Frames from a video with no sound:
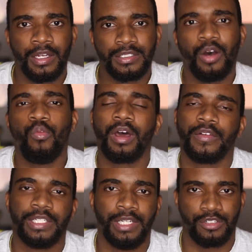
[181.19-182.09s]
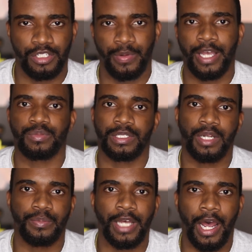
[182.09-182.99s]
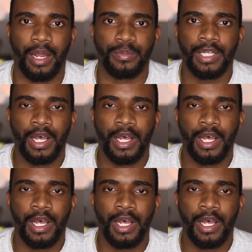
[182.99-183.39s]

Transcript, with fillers: so what if she disrespects me sometimes?